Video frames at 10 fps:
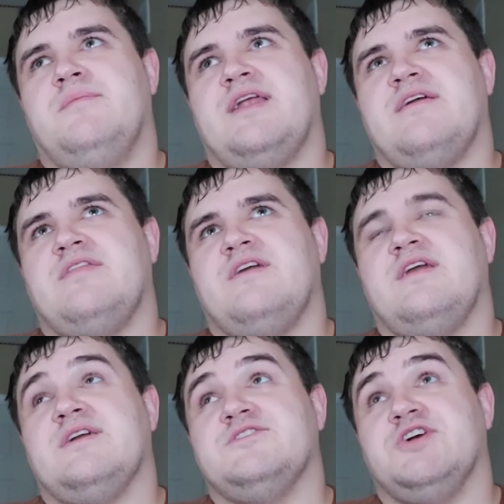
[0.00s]
but I
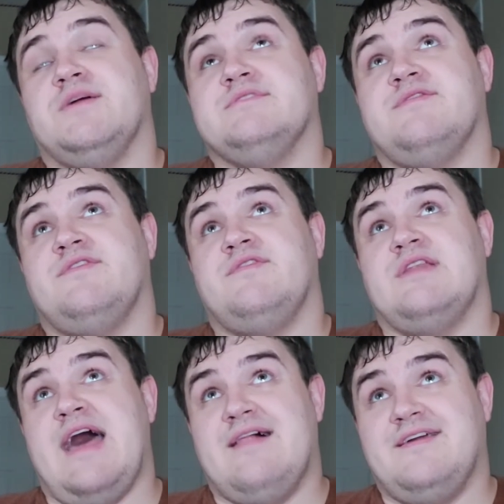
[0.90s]
think in terms of a
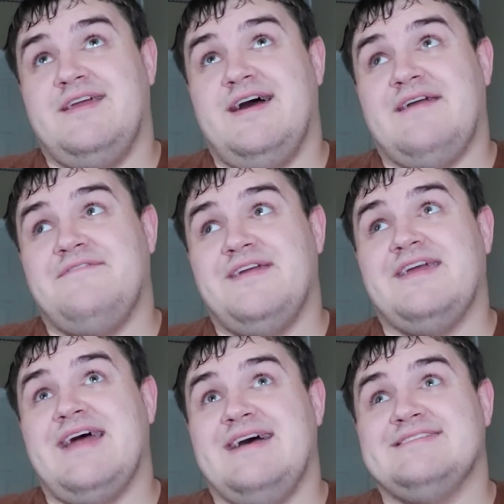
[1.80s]
finale, I think
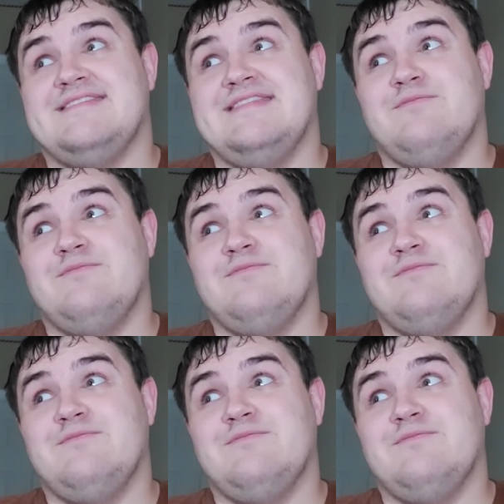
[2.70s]
it has